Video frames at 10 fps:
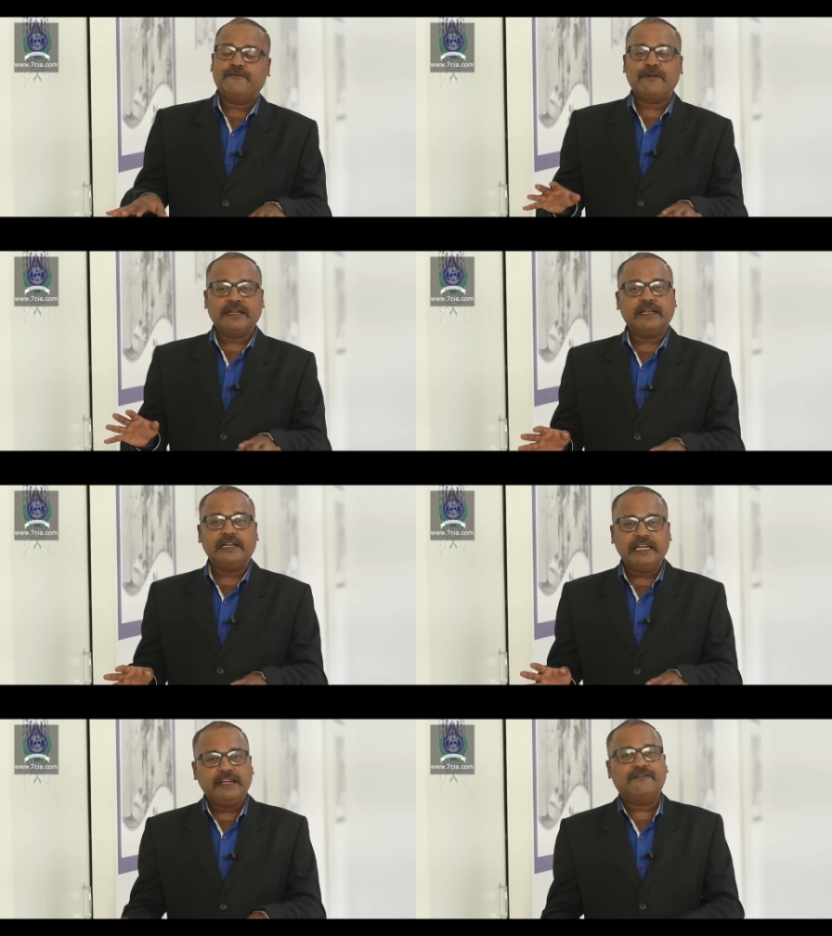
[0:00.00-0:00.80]
when
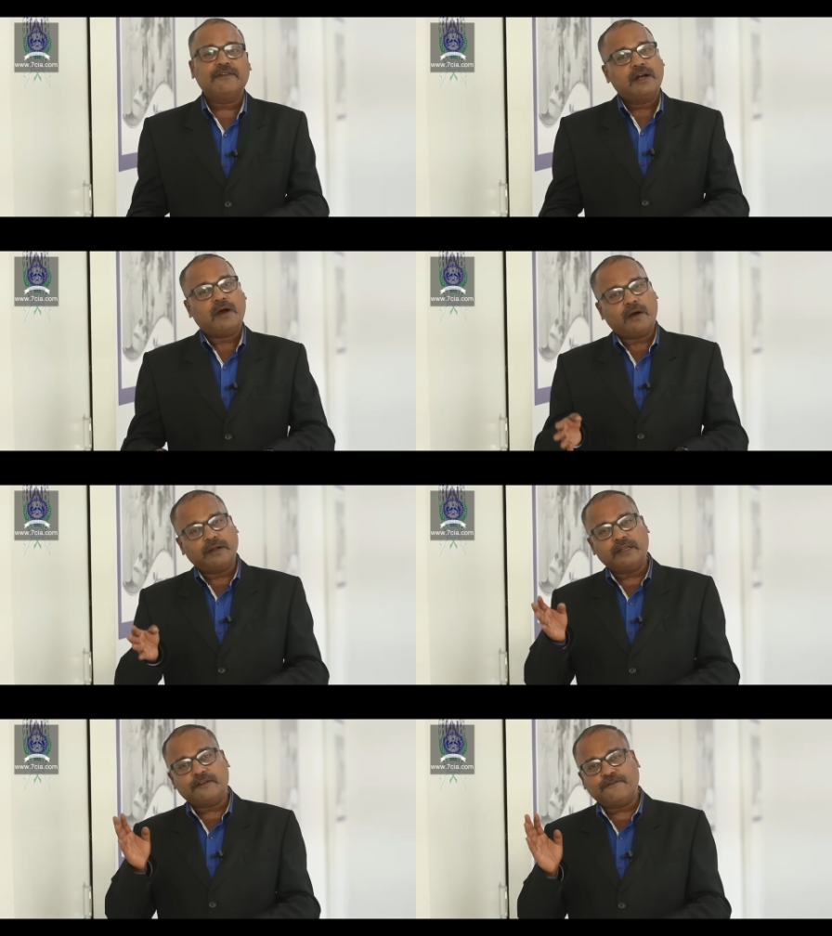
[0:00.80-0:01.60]
they leave
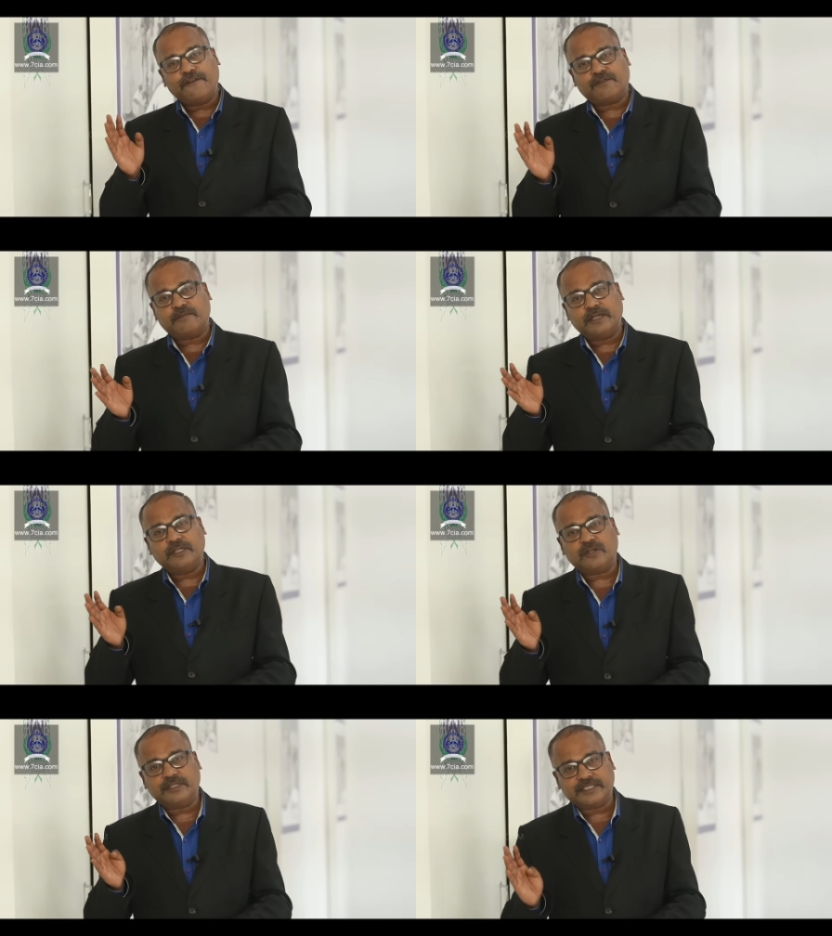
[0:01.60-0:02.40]
on the 5th
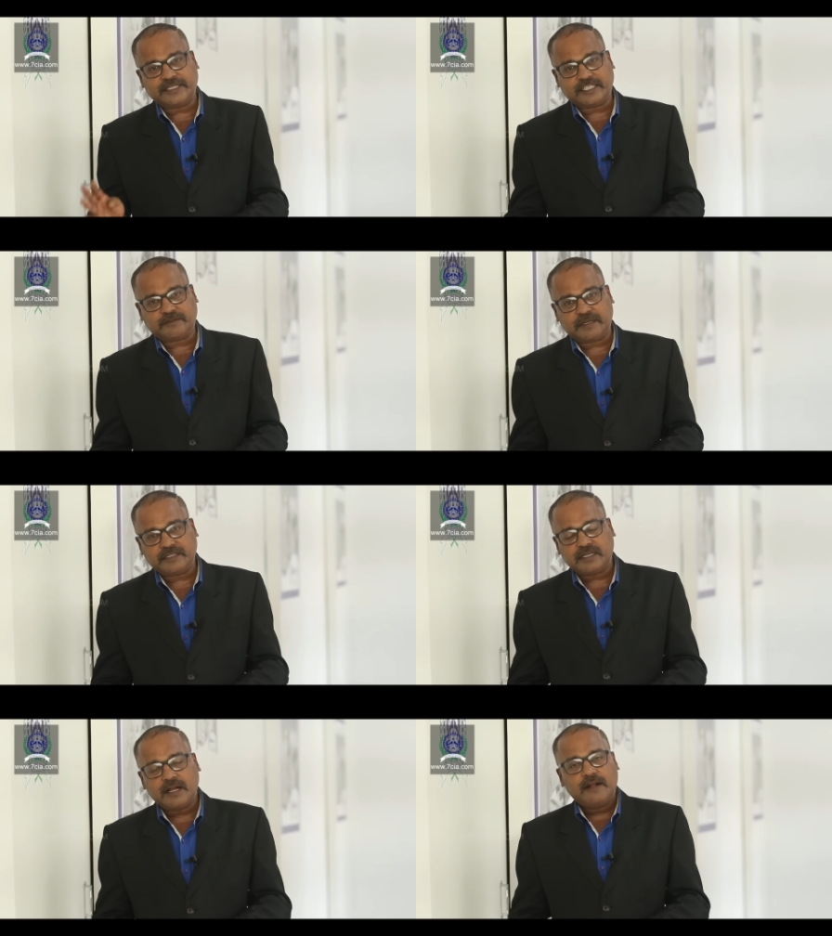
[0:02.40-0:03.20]
month or the 6th
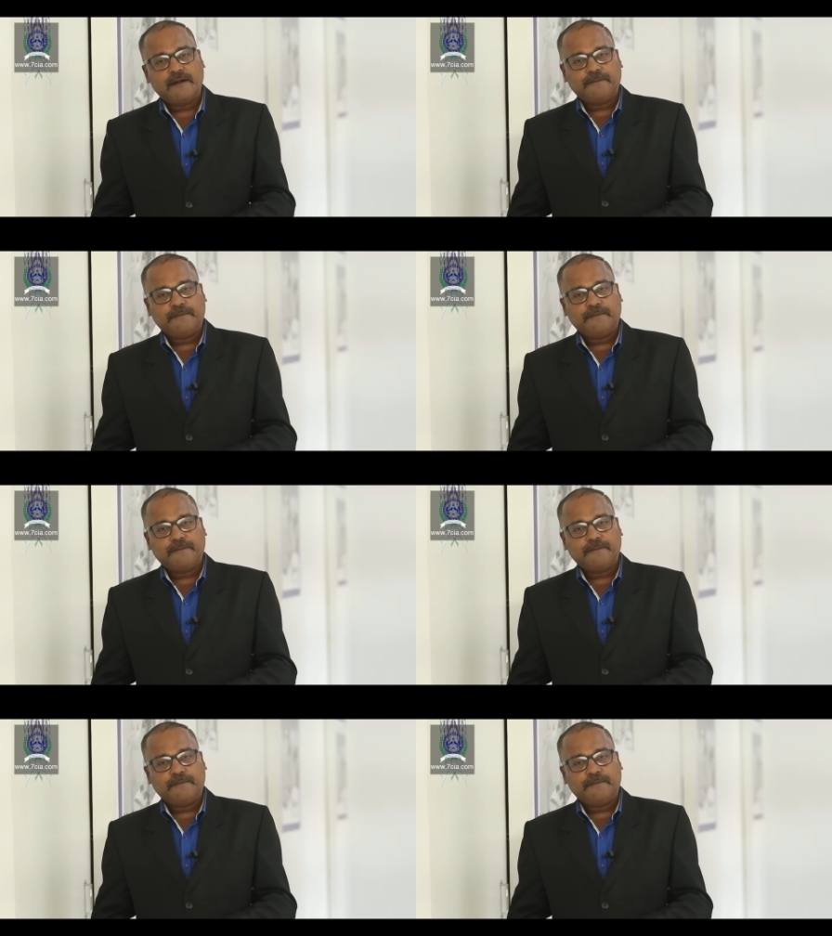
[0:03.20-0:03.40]
month.